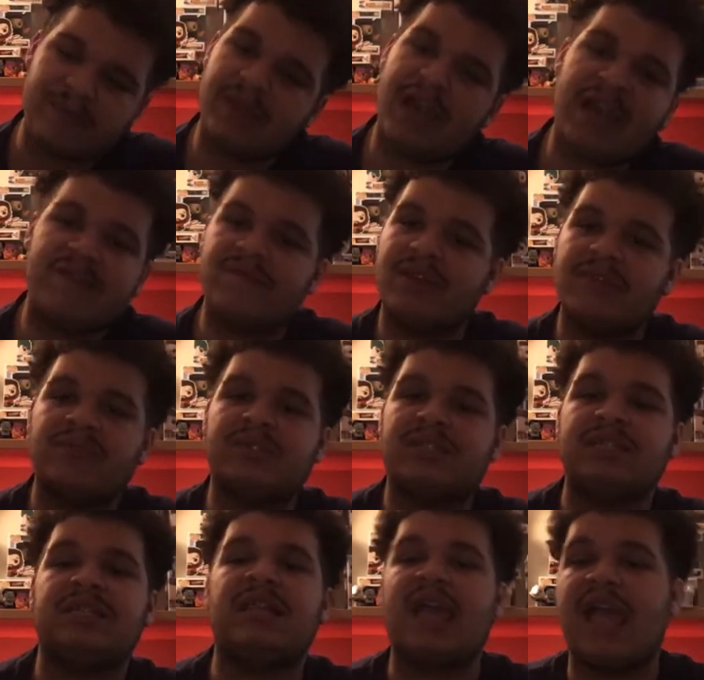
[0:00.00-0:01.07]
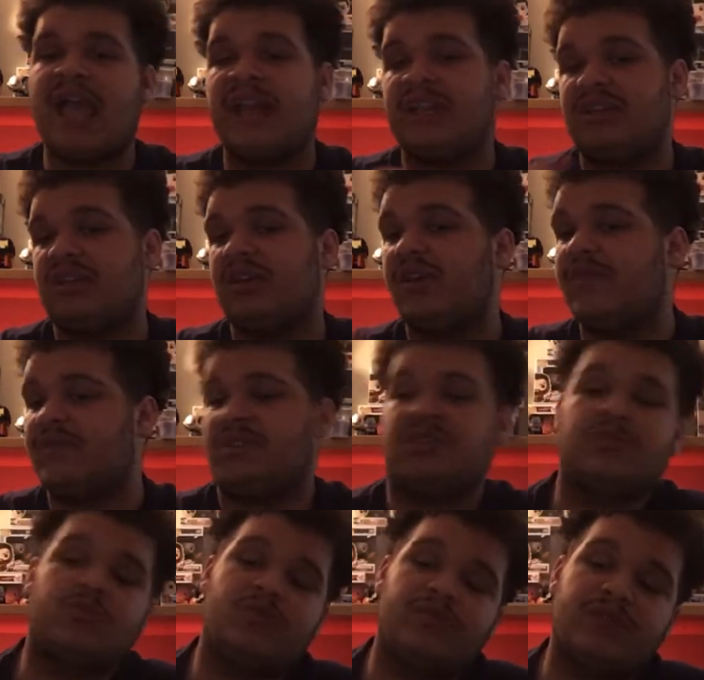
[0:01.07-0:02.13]
I've never seen any of these
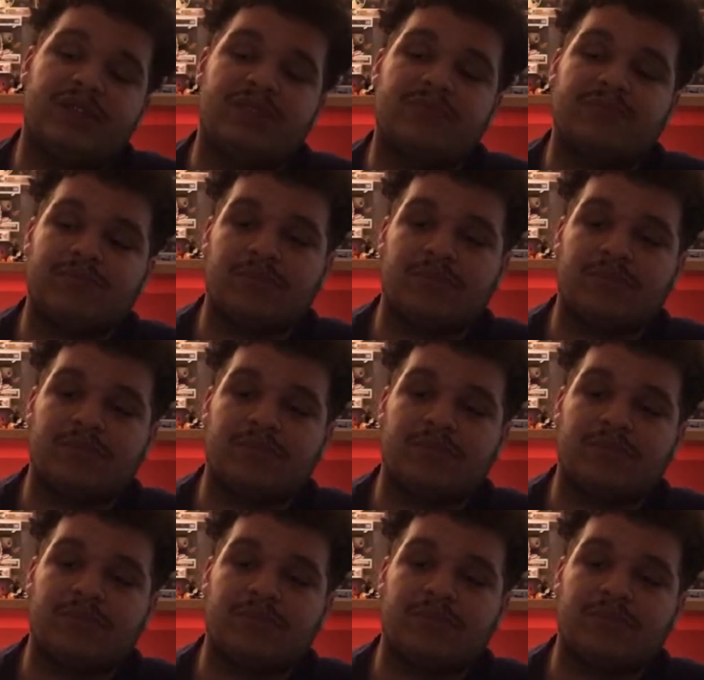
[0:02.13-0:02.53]
movies.